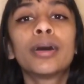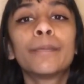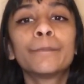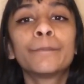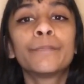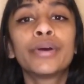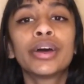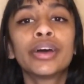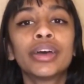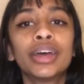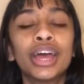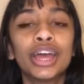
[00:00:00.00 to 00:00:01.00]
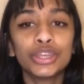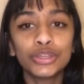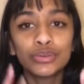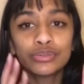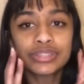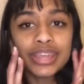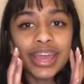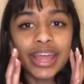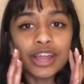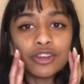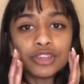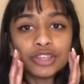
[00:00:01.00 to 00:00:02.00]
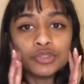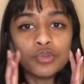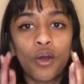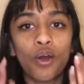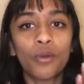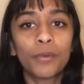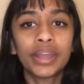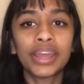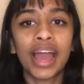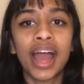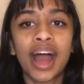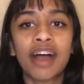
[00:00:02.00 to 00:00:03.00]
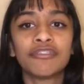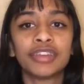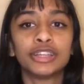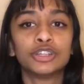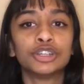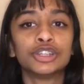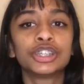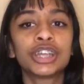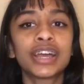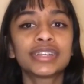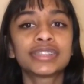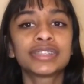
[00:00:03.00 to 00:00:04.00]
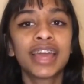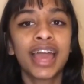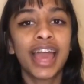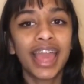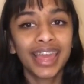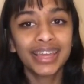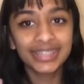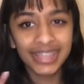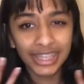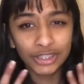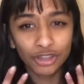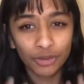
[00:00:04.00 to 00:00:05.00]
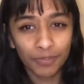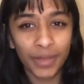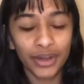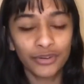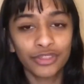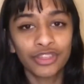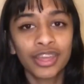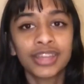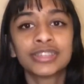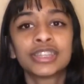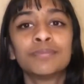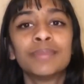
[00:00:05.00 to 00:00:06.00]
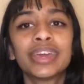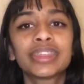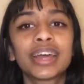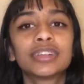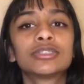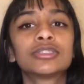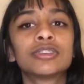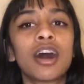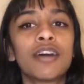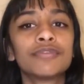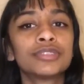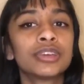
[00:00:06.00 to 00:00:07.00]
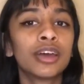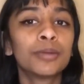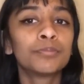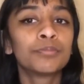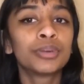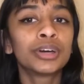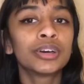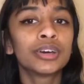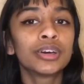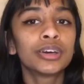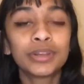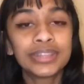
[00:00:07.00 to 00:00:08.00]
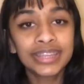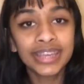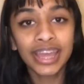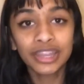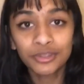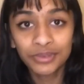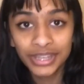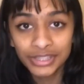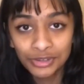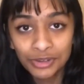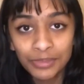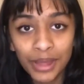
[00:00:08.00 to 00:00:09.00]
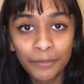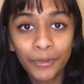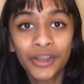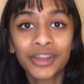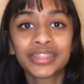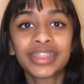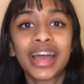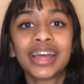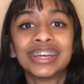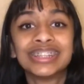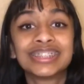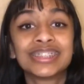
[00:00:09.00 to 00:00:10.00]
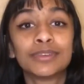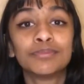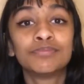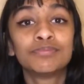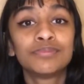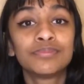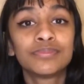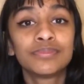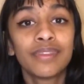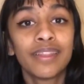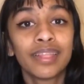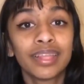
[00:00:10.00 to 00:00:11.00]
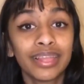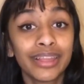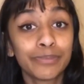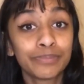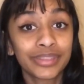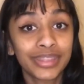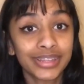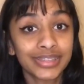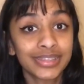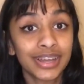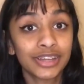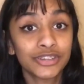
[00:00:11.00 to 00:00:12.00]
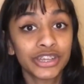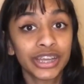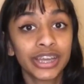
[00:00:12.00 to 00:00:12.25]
P. Use the air that you already have in your chest and in your mouth to make that soft P. Once again, you need to remember that it's the lip that's touching.